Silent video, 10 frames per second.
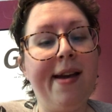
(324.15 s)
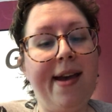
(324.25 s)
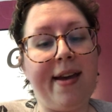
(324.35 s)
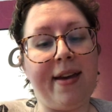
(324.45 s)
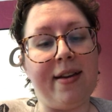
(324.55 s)

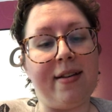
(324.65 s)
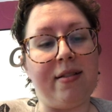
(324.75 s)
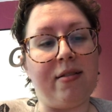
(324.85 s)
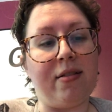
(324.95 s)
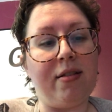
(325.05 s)

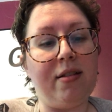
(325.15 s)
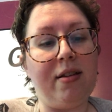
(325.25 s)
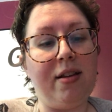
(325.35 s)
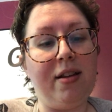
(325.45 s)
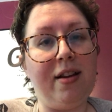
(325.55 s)
And,
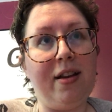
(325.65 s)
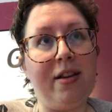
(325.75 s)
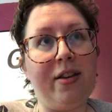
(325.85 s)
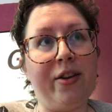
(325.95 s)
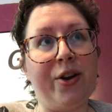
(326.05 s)

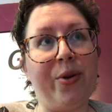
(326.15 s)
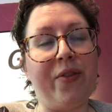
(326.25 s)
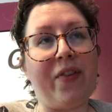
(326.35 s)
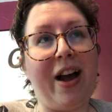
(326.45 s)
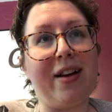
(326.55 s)
you know, the
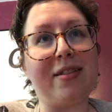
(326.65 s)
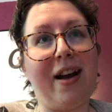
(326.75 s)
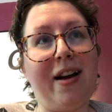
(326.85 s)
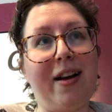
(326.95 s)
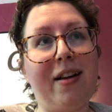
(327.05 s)
fact
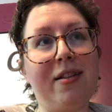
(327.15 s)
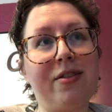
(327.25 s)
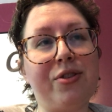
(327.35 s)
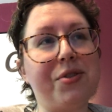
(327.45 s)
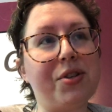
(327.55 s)
that
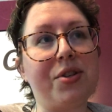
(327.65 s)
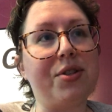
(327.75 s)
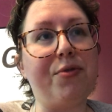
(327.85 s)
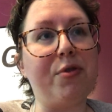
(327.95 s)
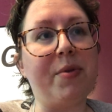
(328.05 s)
there's just
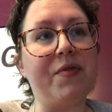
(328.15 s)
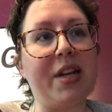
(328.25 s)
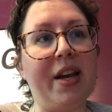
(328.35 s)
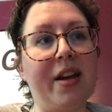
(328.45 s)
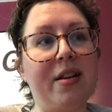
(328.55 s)
this group of
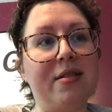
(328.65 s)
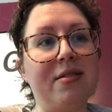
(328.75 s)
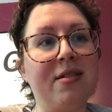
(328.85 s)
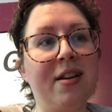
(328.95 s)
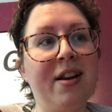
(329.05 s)

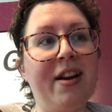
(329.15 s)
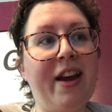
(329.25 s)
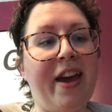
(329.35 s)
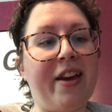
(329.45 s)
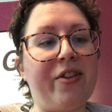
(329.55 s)
teens
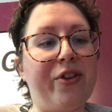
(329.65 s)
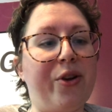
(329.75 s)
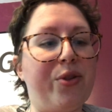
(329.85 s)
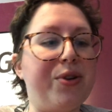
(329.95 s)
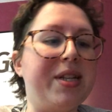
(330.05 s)
and, you
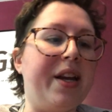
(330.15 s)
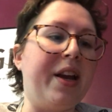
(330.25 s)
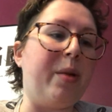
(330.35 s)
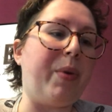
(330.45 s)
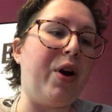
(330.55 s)
know, they're sitting
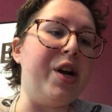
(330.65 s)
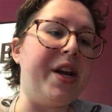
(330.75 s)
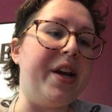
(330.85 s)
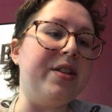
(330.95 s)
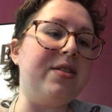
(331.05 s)
in a
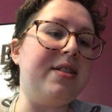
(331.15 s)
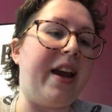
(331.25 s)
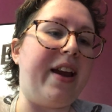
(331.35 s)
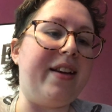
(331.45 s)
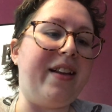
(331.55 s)
party
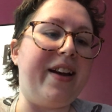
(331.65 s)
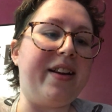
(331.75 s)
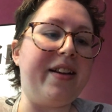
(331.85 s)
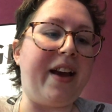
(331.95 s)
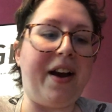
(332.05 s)
saying
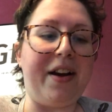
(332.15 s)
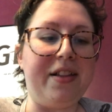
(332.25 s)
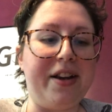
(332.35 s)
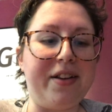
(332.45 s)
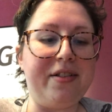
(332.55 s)
like, yeah,
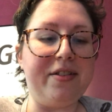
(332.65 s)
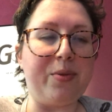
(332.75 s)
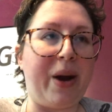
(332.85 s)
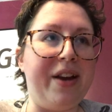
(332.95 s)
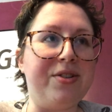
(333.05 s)
like,
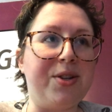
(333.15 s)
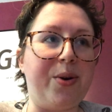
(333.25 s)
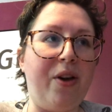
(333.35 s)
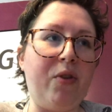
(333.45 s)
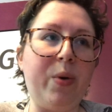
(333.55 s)
wait,
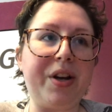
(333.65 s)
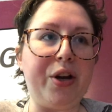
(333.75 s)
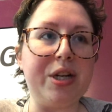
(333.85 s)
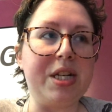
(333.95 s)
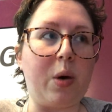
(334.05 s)
so everyone
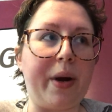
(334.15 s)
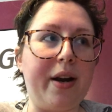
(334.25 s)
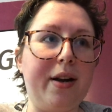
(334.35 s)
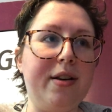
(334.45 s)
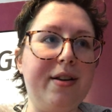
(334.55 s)
here is
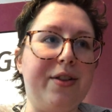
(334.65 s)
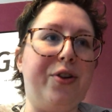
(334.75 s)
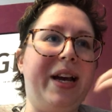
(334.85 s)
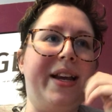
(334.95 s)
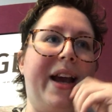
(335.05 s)
queer? And
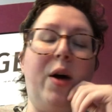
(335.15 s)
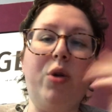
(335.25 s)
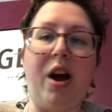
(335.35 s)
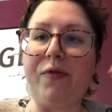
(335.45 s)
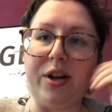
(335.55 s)
they're like, yeah,
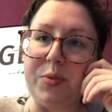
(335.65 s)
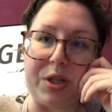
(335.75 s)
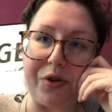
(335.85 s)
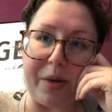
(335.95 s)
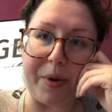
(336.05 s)
we're not friends
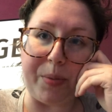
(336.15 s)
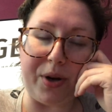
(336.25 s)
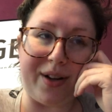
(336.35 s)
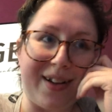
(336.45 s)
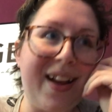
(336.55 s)
with straight
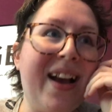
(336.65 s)
people.